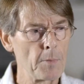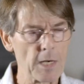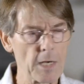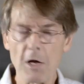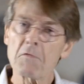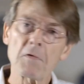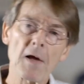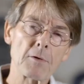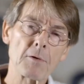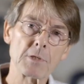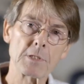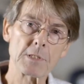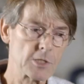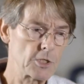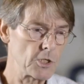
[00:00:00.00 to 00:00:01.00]
But I
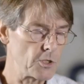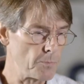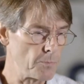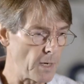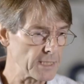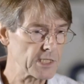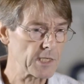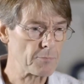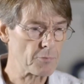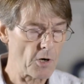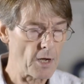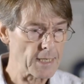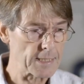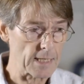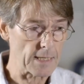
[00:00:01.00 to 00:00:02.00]
found to my
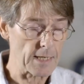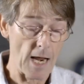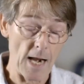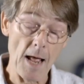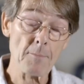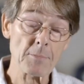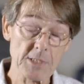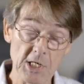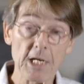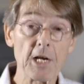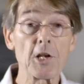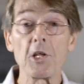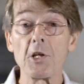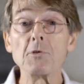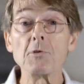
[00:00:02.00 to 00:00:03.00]
surprise, and I'm actually
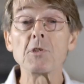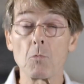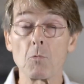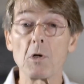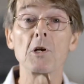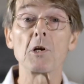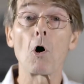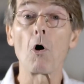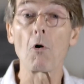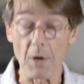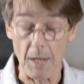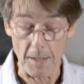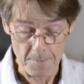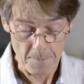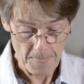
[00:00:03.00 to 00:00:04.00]
going to use the word
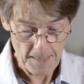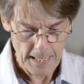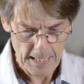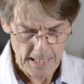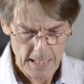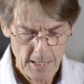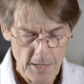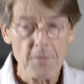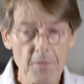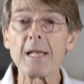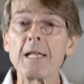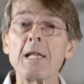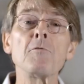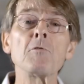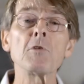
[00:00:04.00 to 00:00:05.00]
horror,
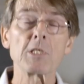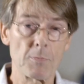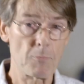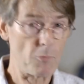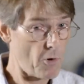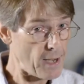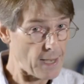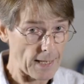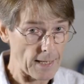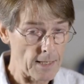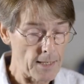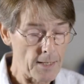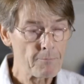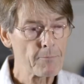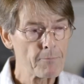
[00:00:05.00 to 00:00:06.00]
that in the
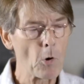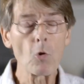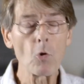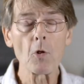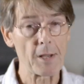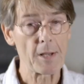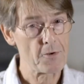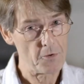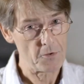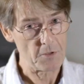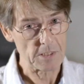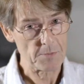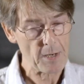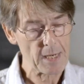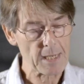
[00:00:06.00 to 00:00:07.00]
spring, all the way through
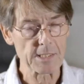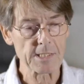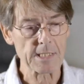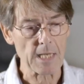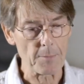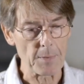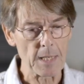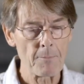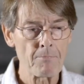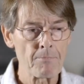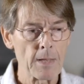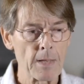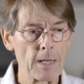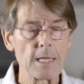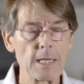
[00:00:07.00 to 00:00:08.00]
the spring and summer,
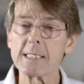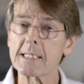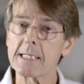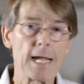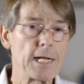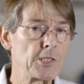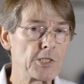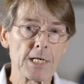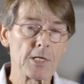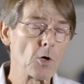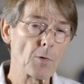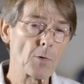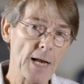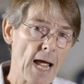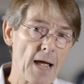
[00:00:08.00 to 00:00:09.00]
SAGE did
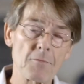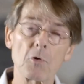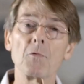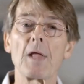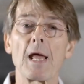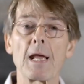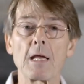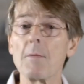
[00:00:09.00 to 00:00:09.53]
not have on their